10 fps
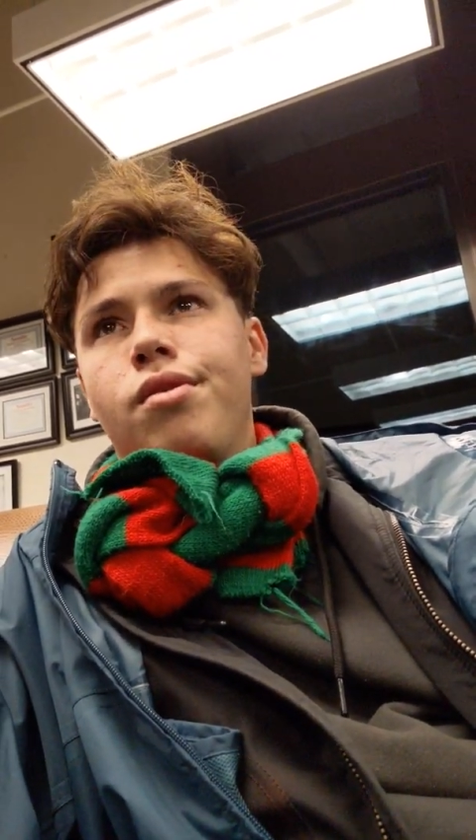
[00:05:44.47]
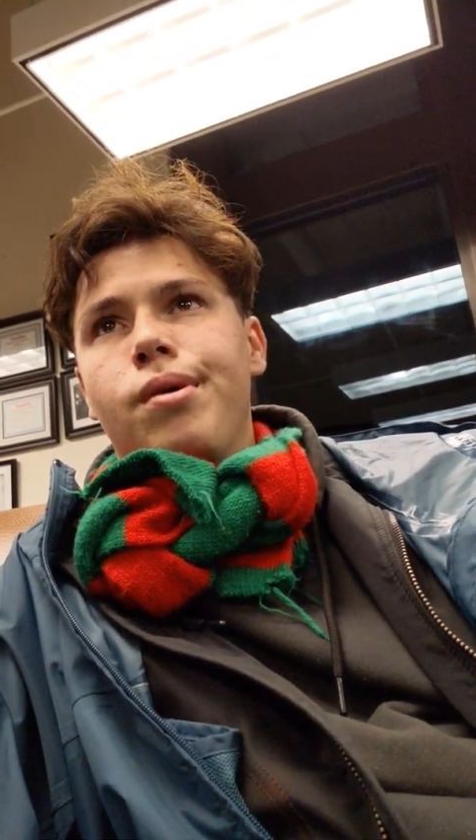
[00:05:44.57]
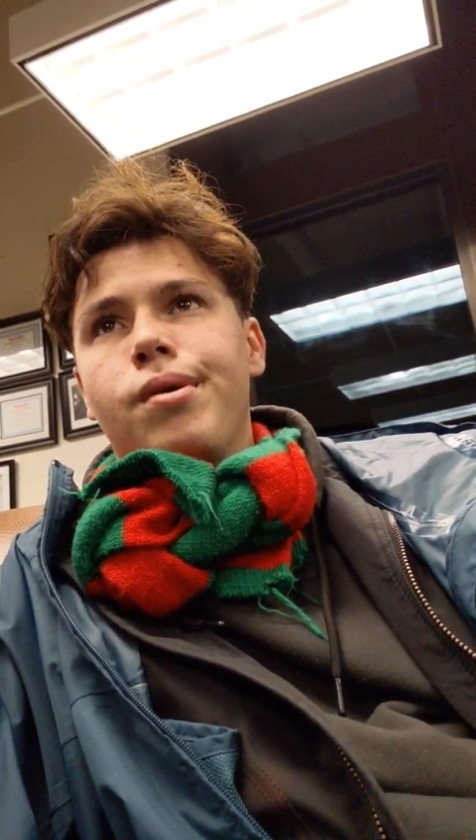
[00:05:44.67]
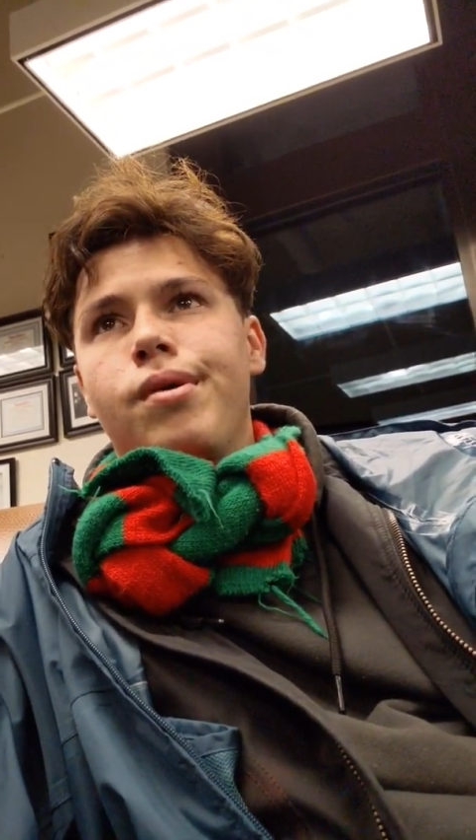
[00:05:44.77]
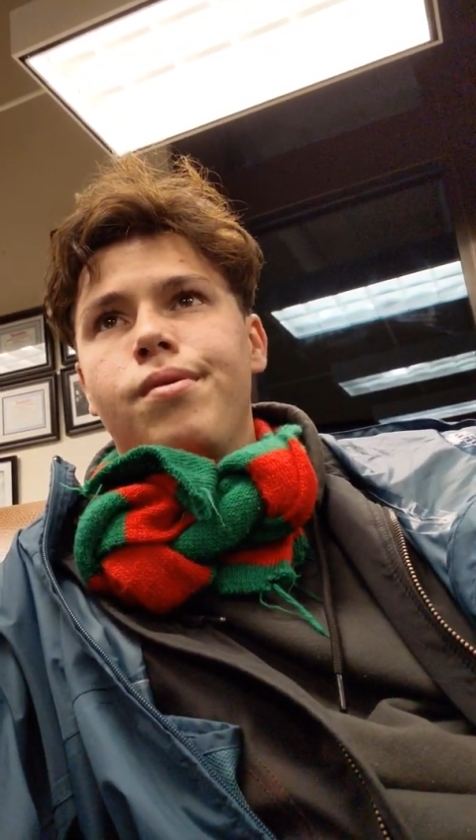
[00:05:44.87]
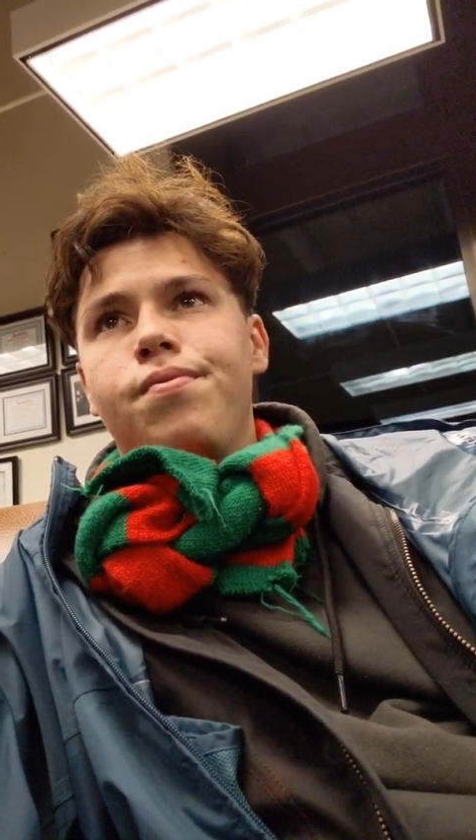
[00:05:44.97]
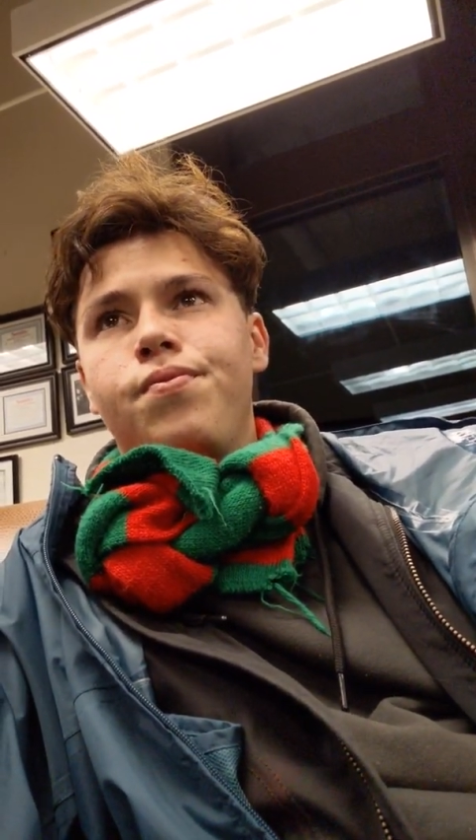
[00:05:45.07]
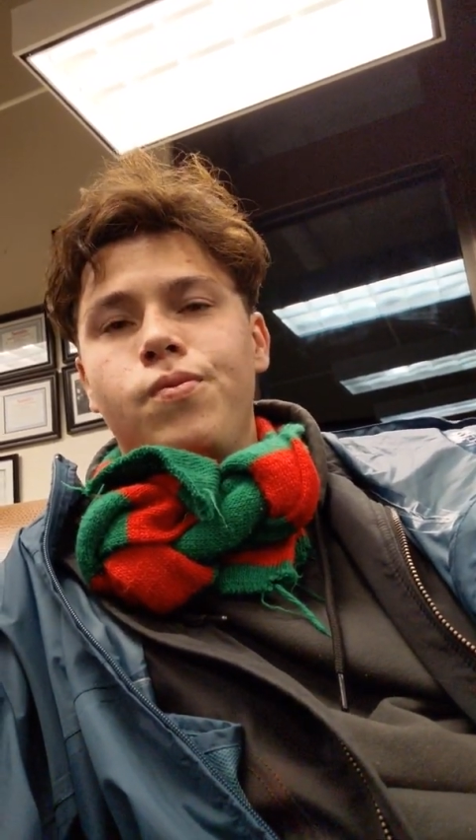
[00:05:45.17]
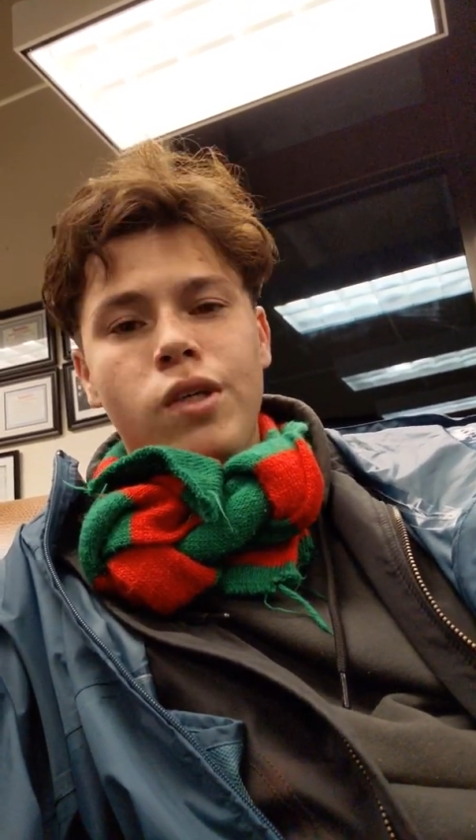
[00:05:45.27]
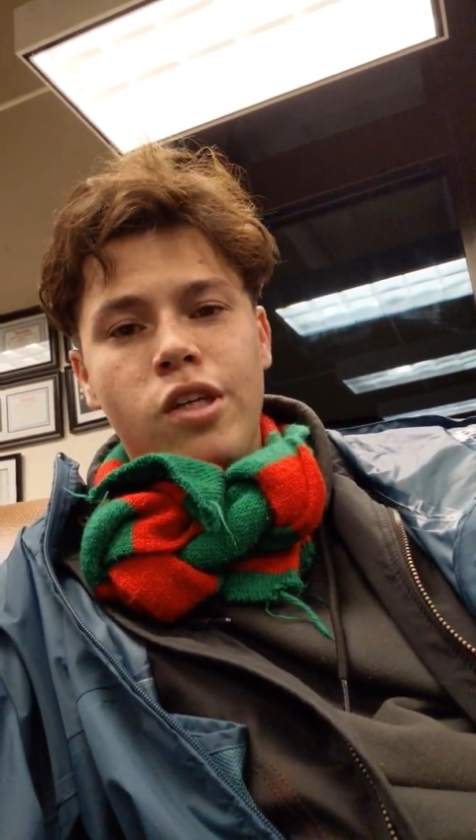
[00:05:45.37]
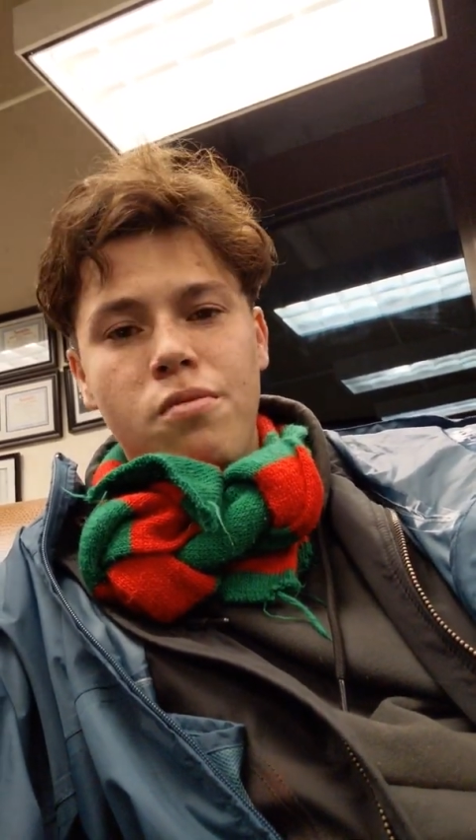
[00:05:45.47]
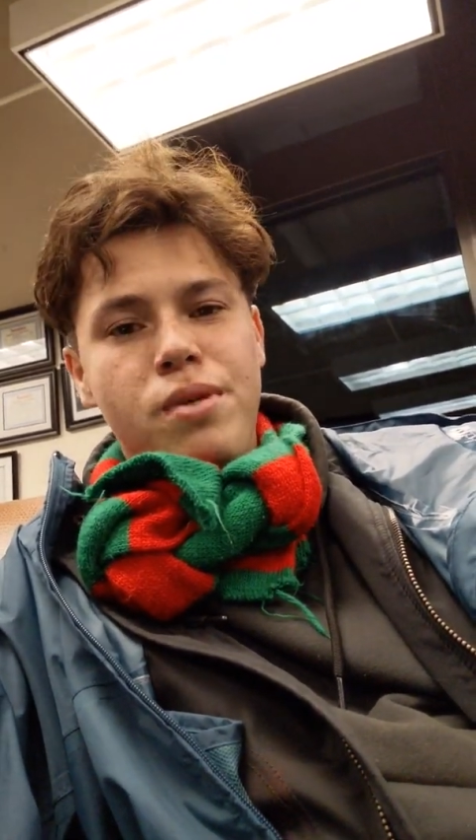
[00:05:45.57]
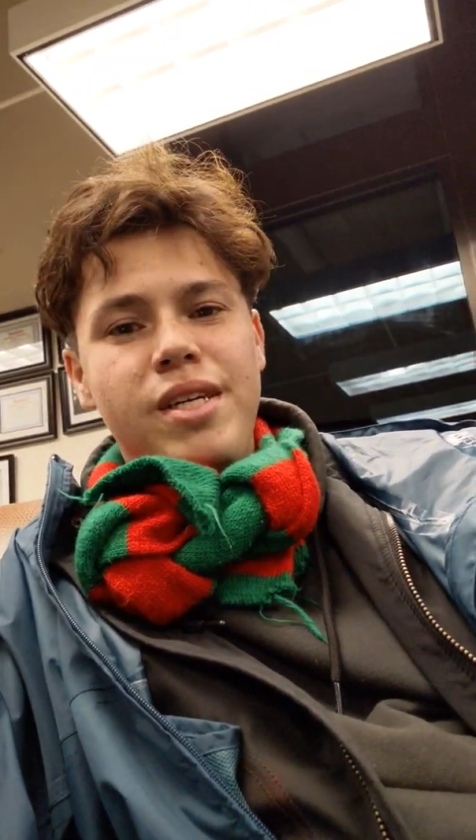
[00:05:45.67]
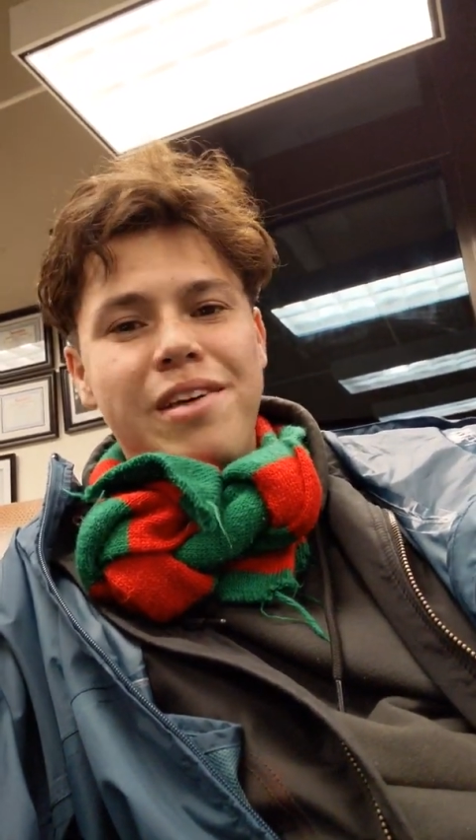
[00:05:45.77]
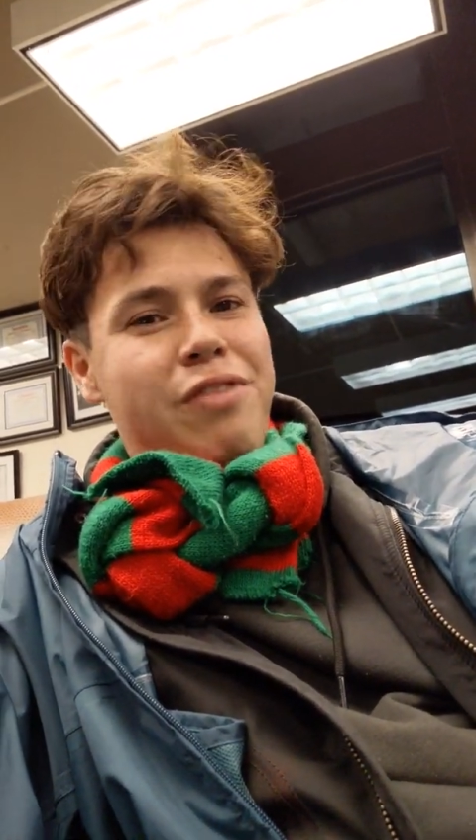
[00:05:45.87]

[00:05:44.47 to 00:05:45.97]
or it could be a